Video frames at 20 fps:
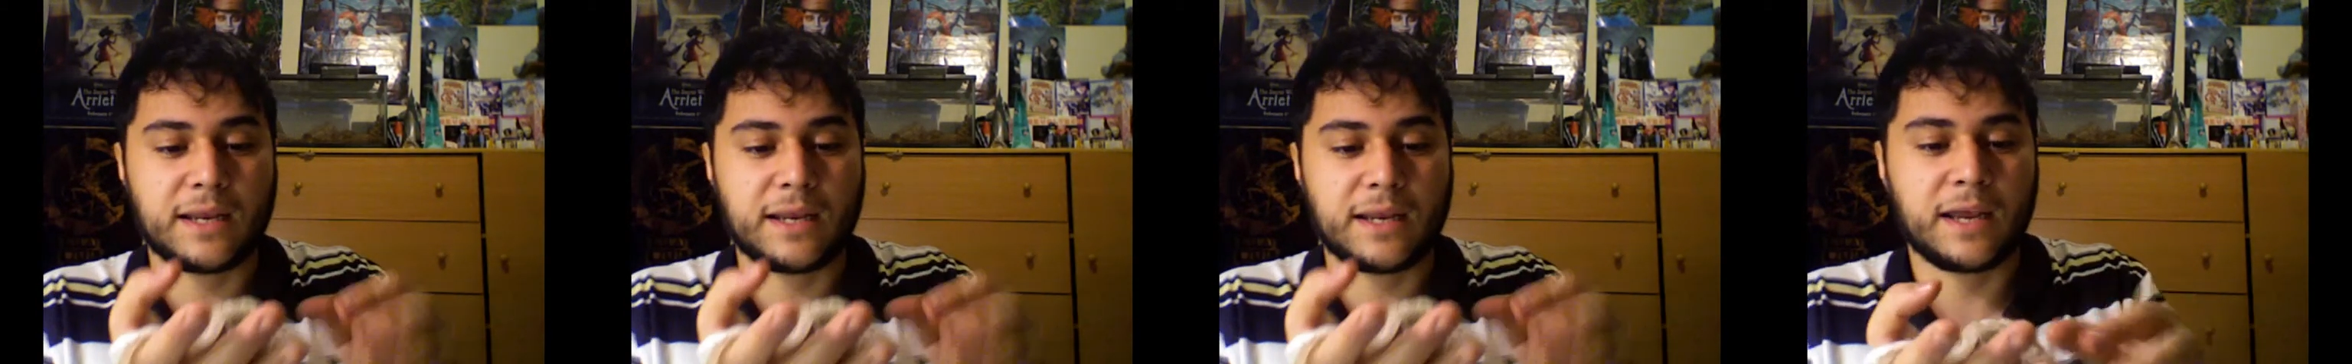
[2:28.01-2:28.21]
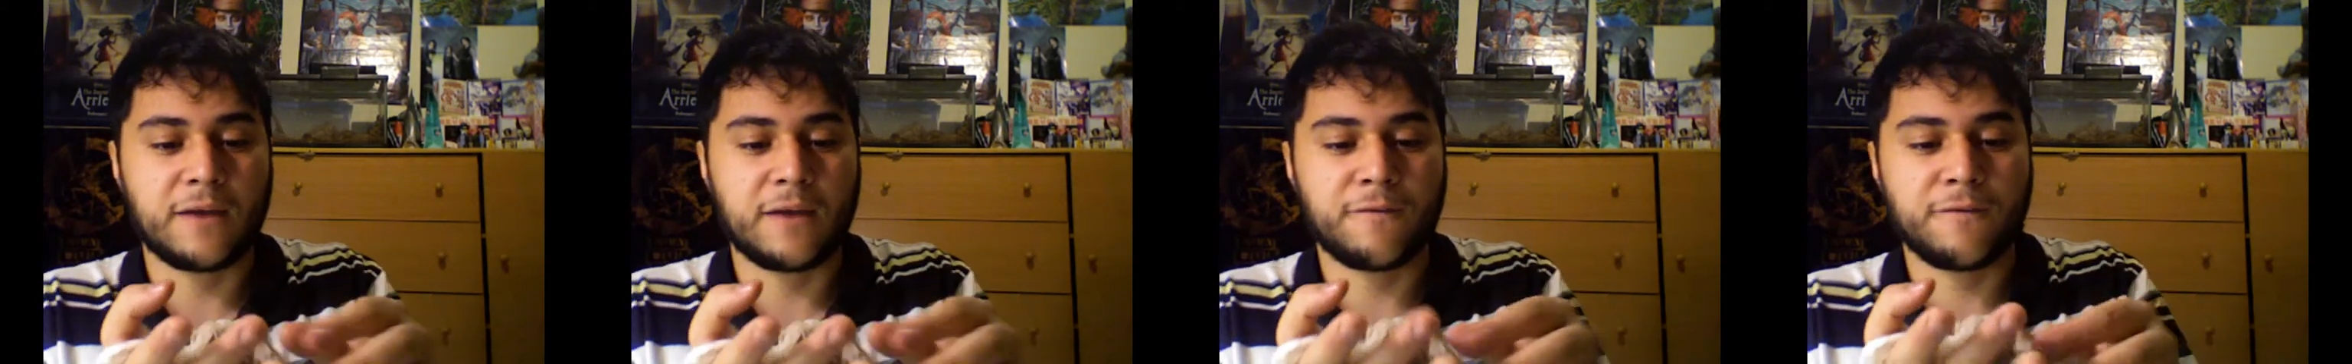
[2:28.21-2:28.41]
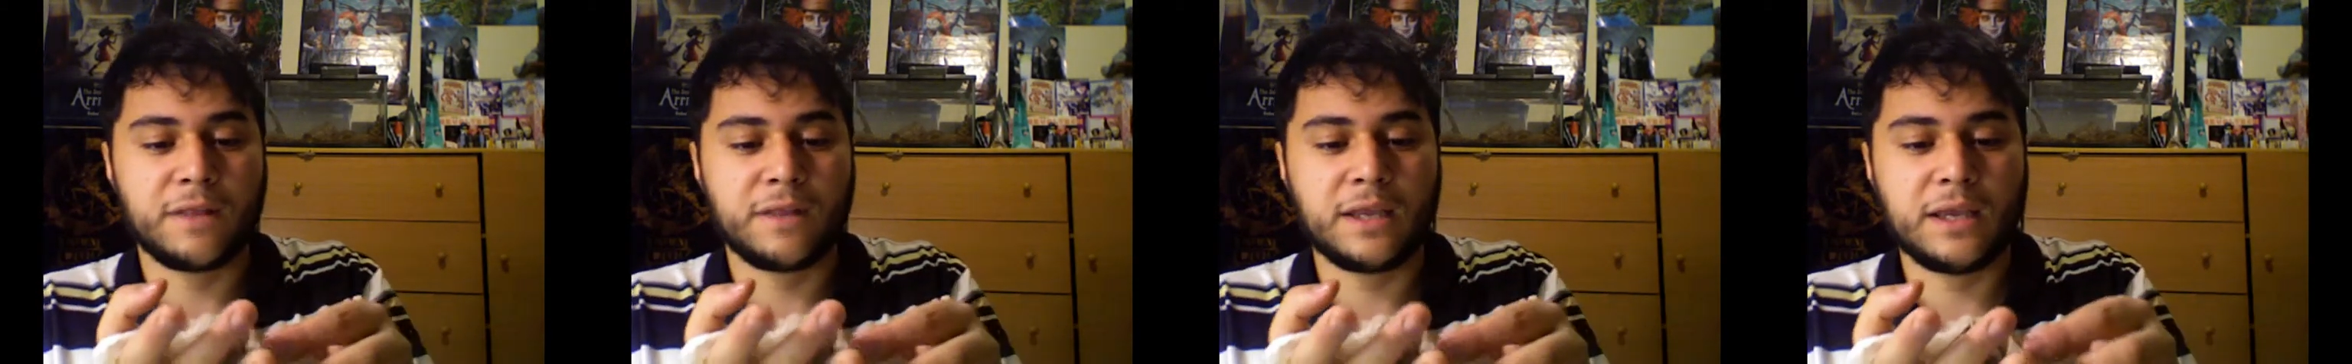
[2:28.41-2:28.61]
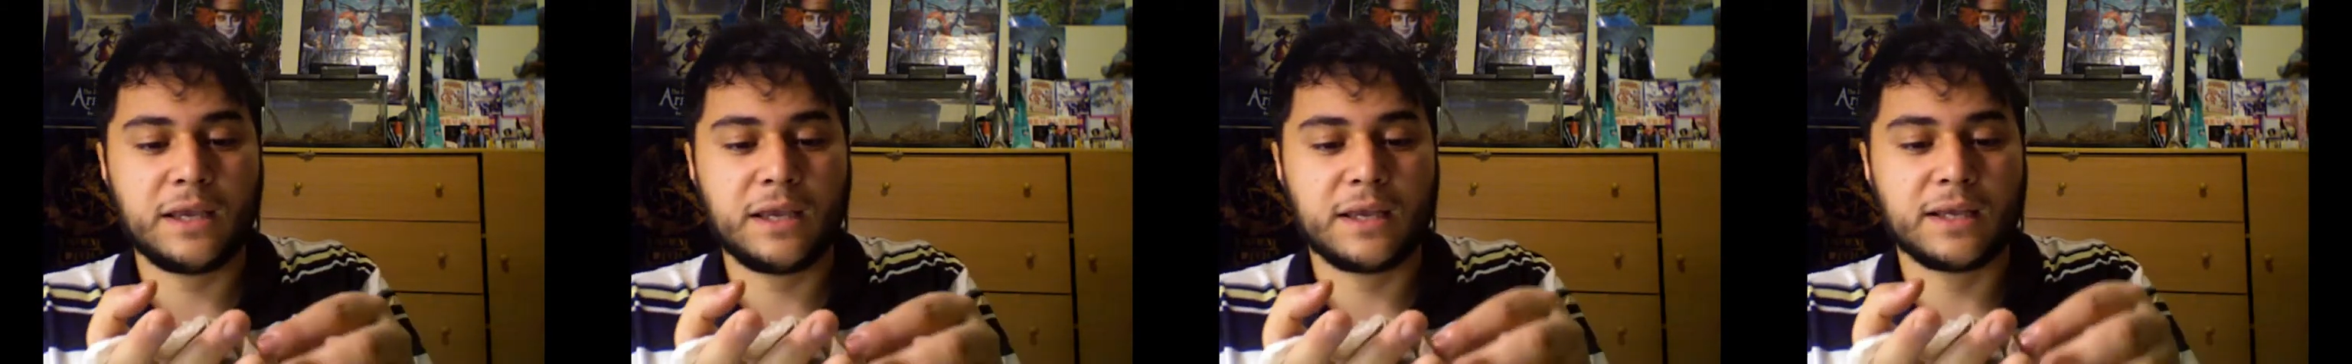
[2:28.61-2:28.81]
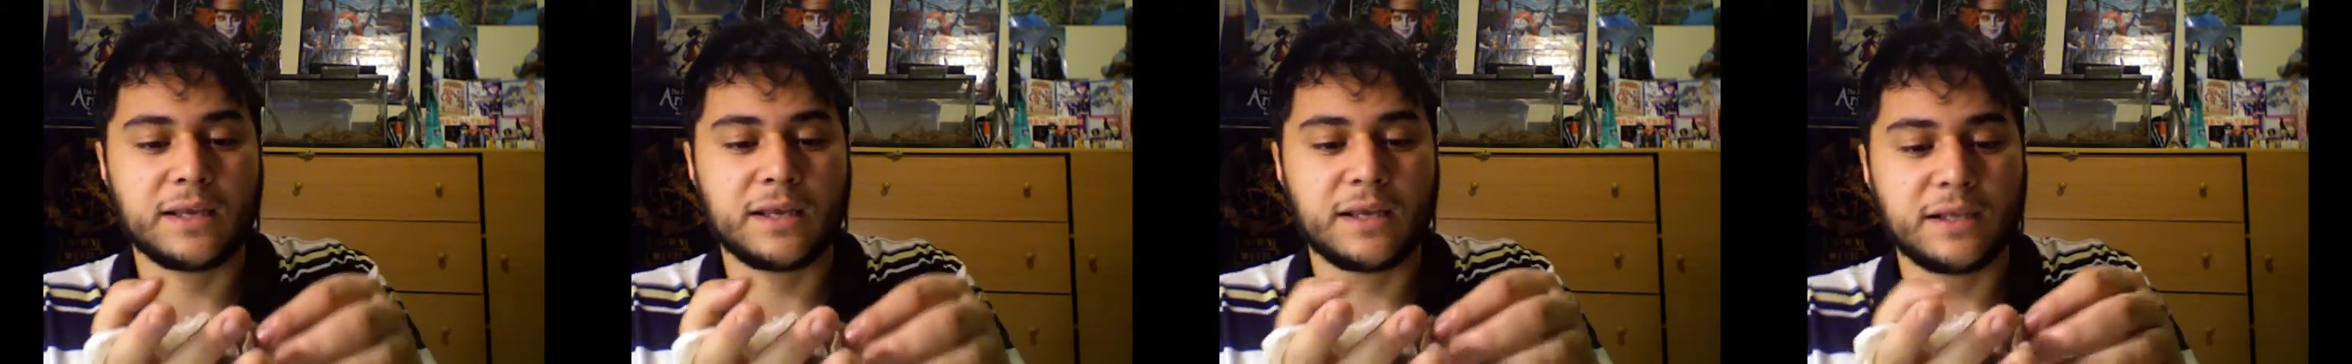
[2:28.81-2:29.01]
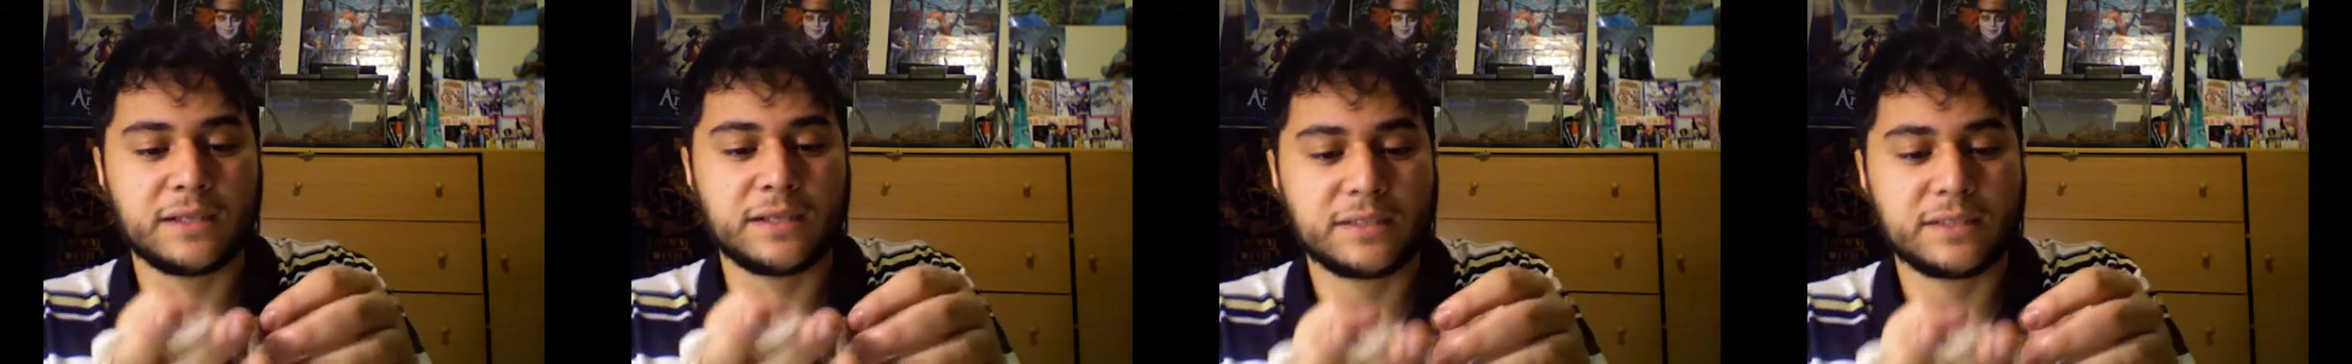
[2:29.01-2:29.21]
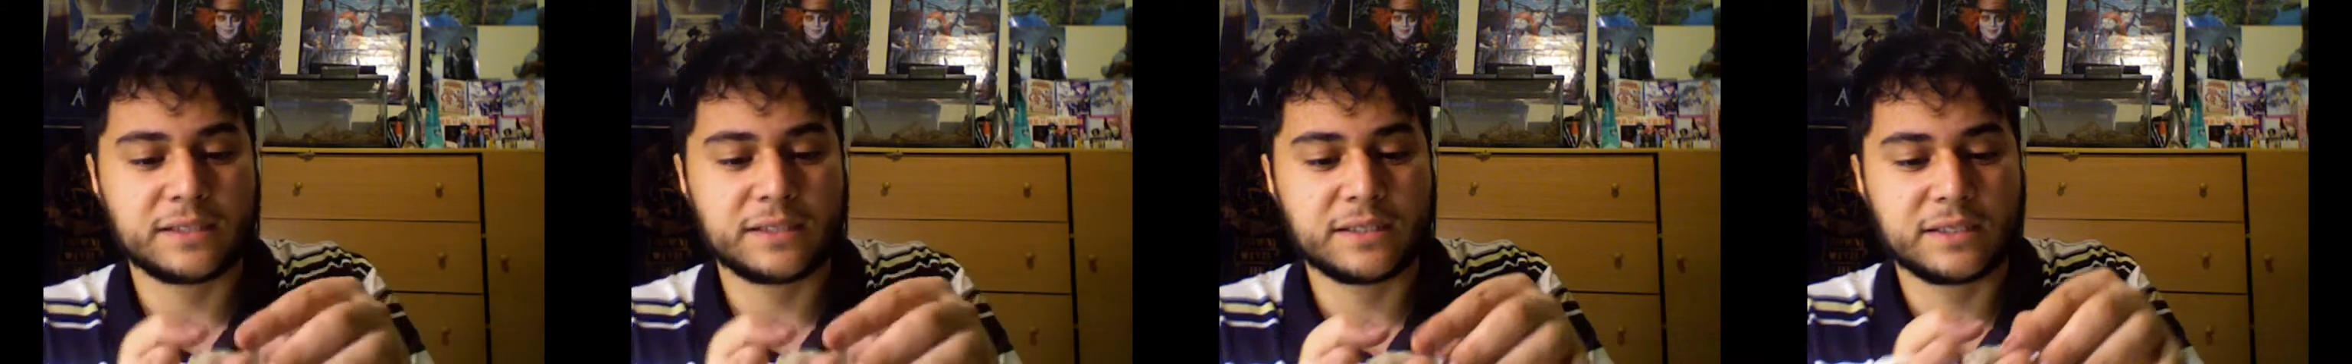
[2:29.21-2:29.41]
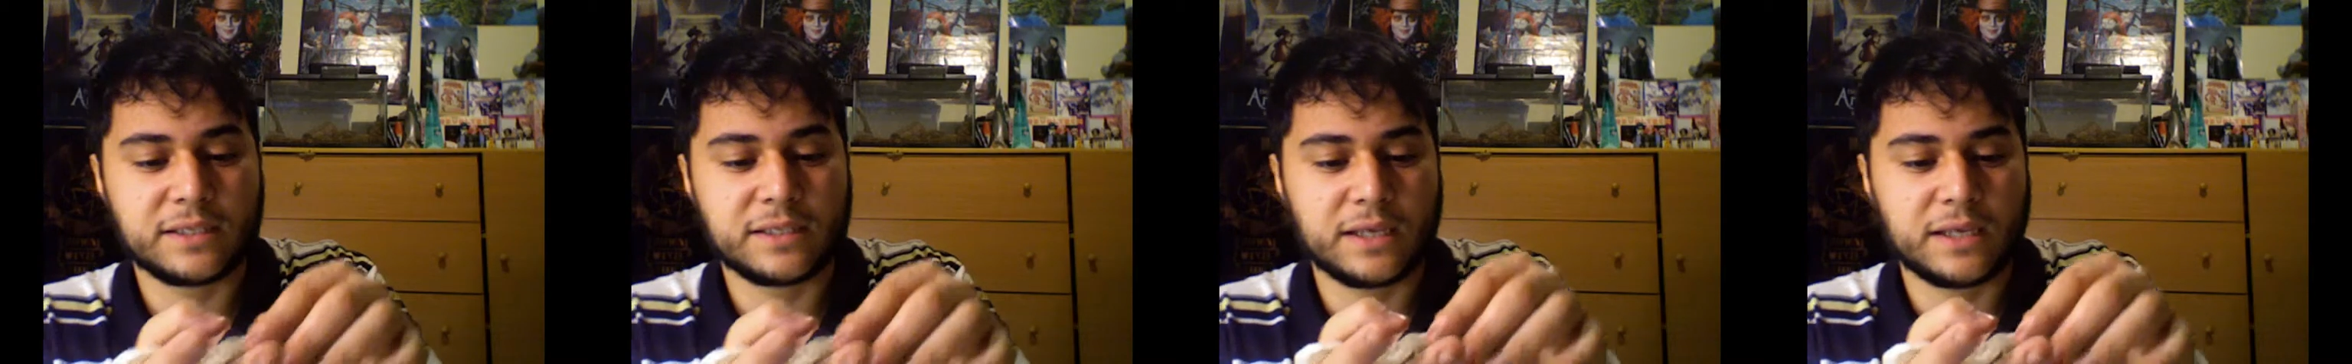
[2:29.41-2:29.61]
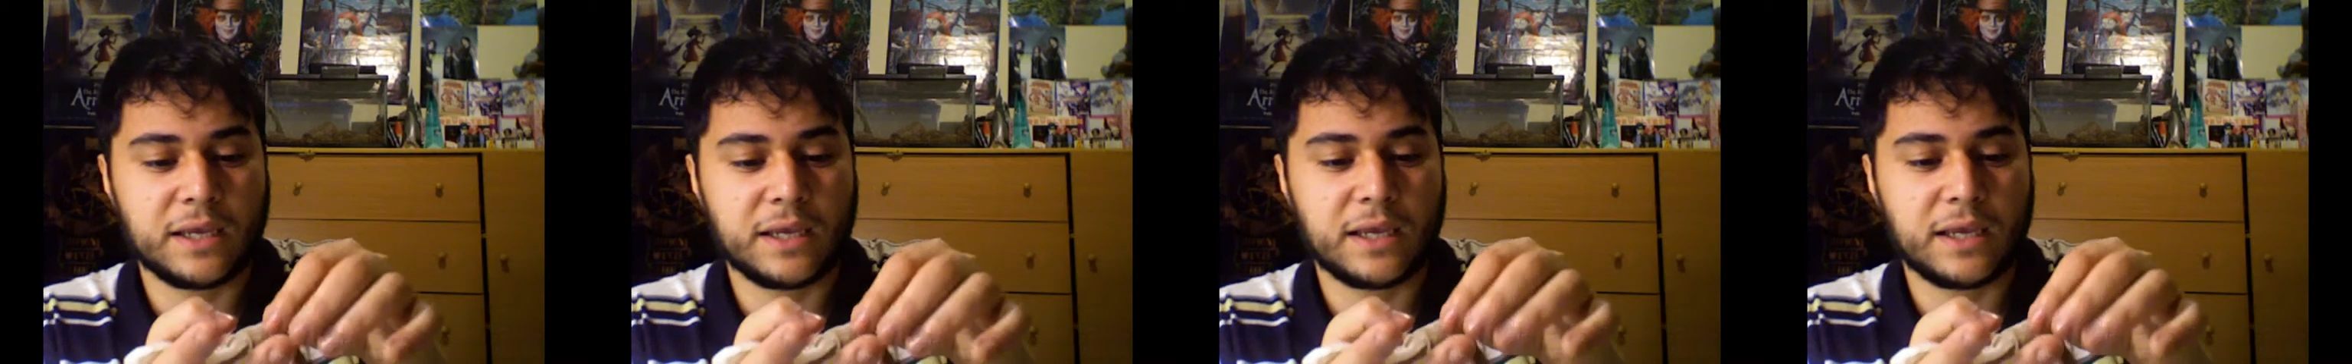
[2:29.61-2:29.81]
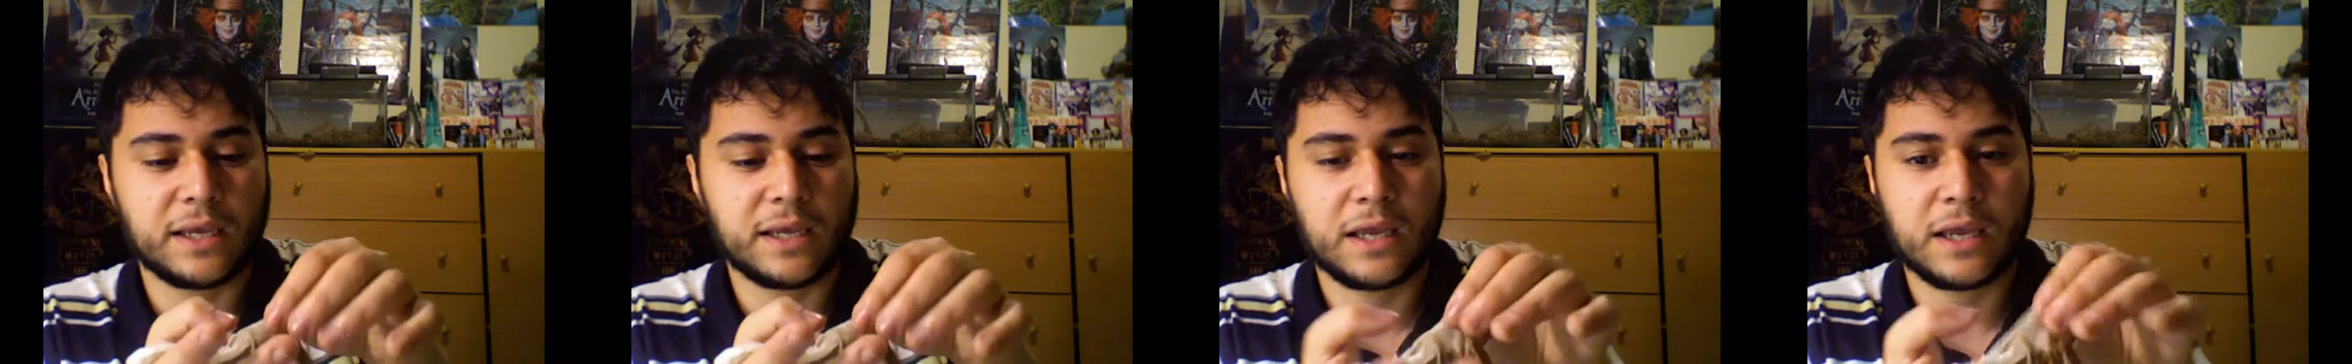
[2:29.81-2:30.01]
carefully and
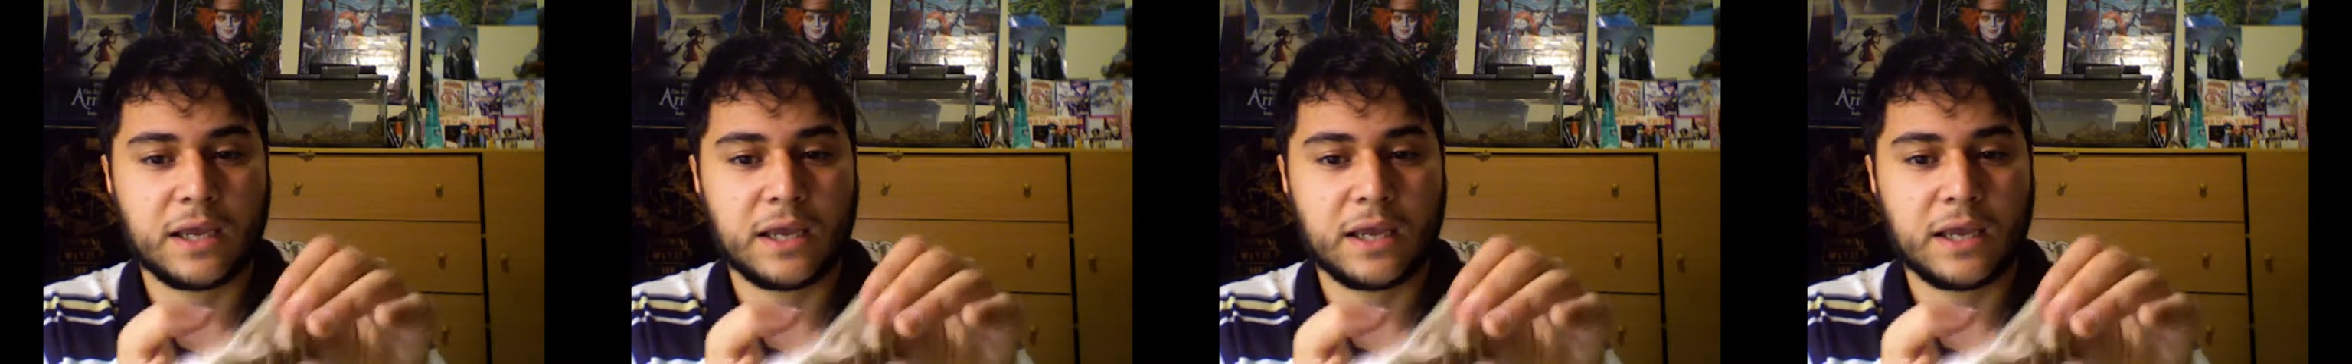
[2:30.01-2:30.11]
see